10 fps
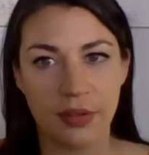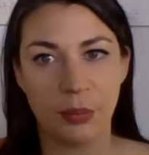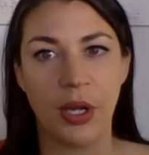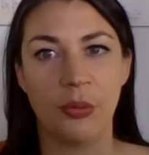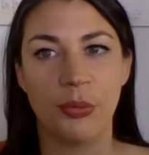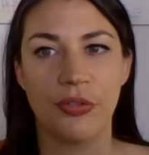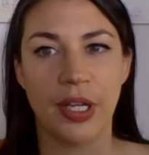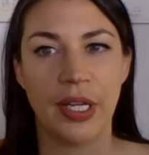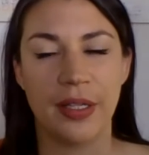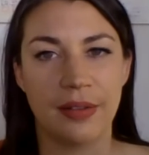about
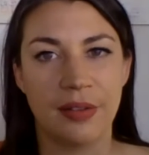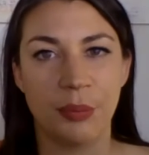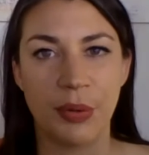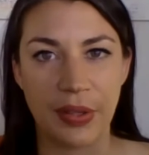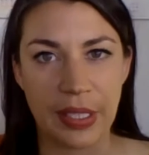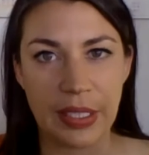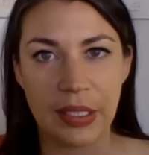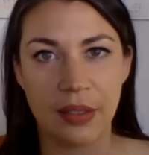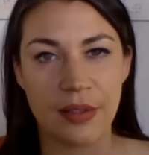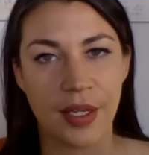providing stability
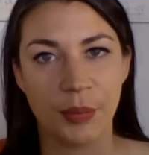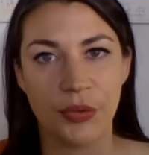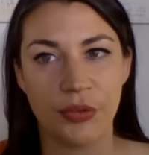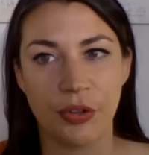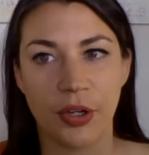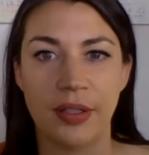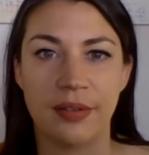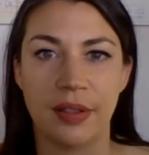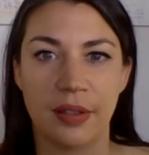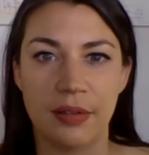in times of
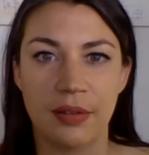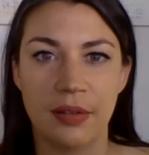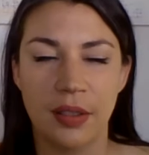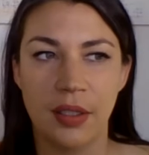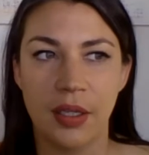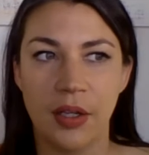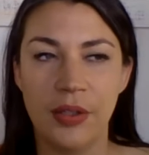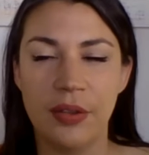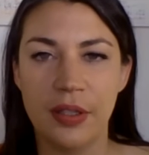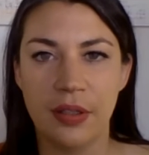crisis. How do
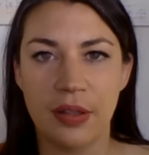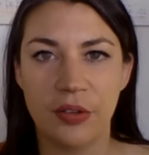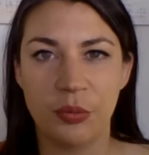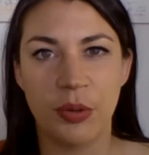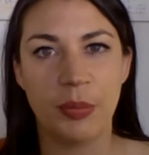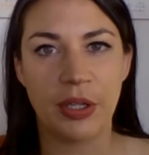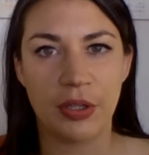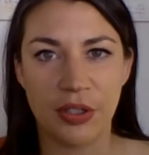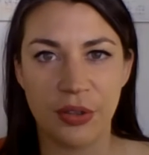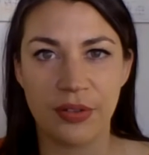you think that that's
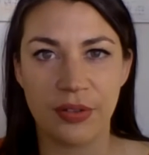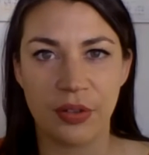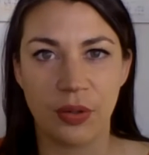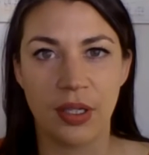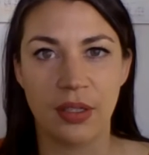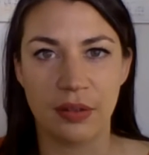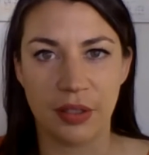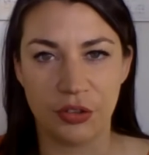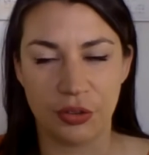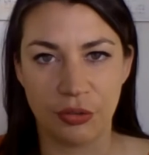prepared you as an
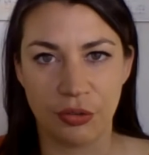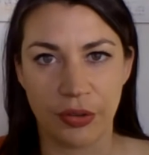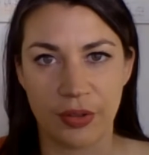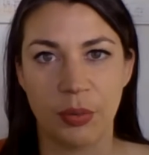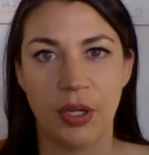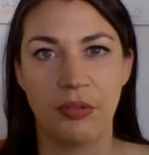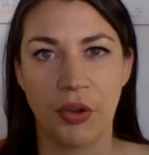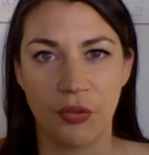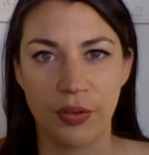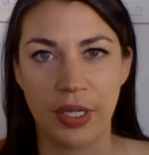organization for the spread of
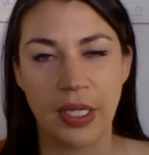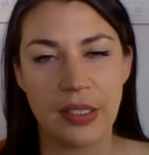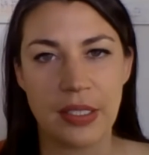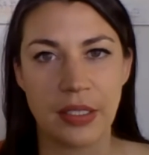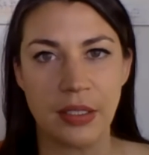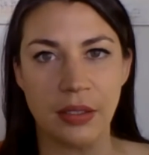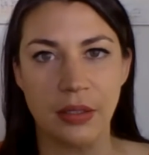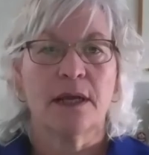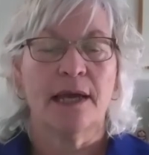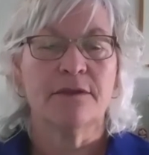COVID-19?
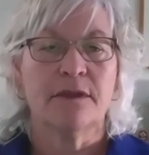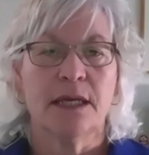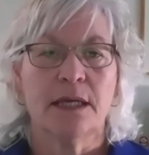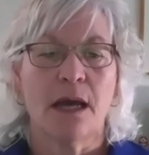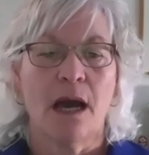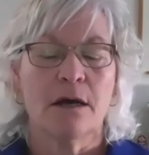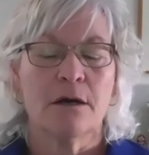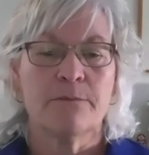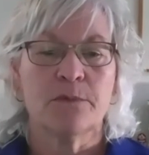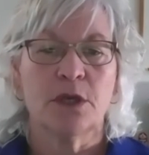I think,
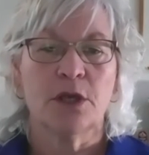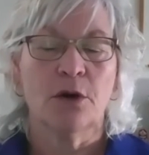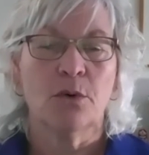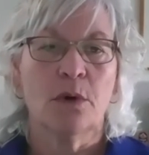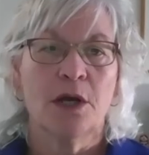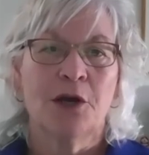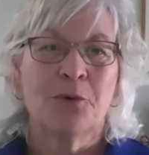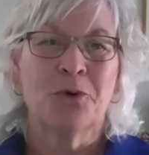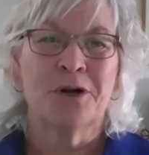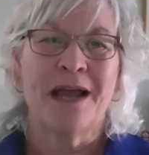
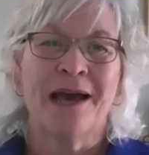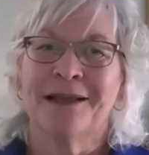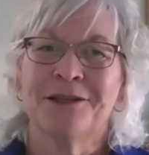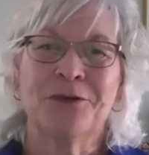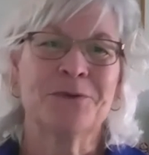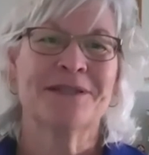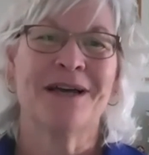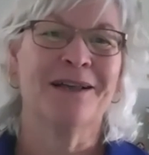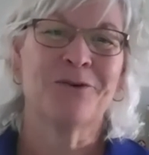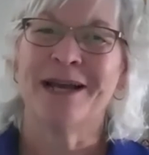we're not unused
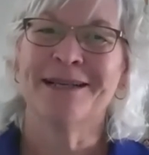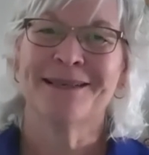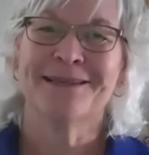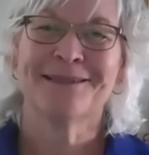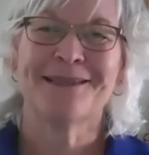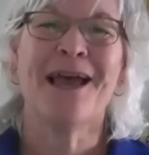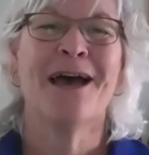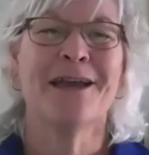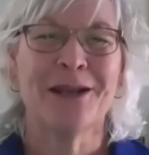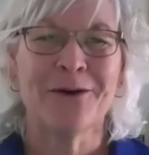to crisis.
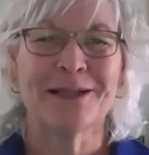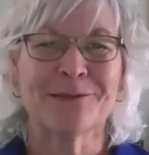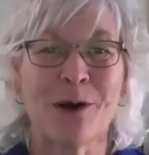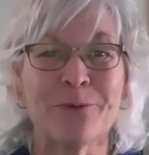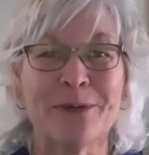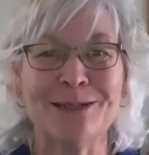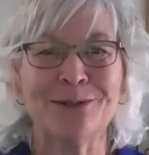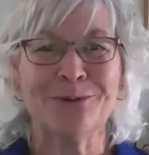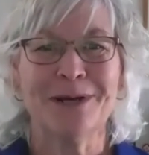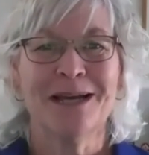That's what we
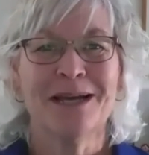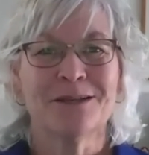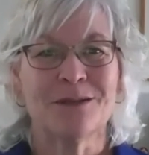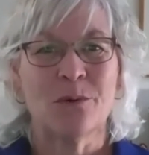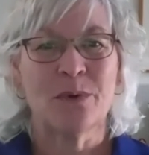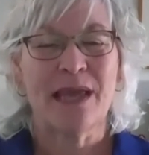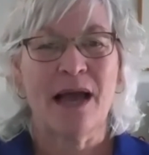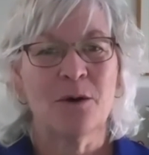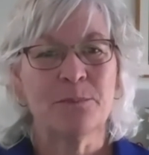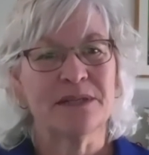do. So we
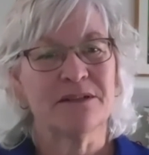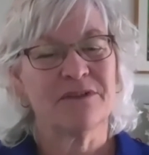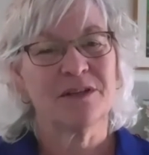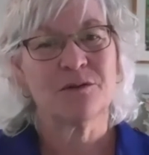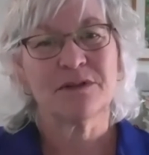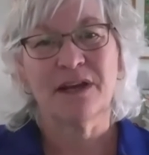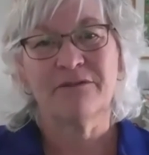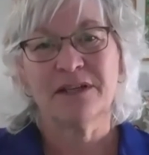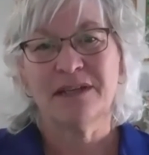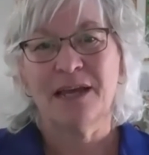help individuals
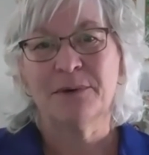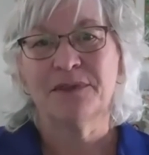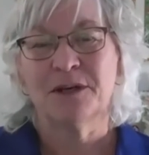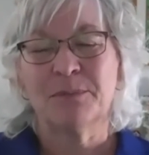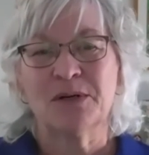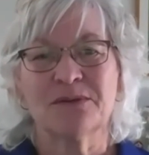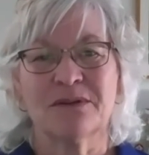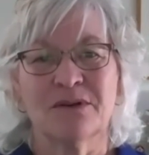every day with their personal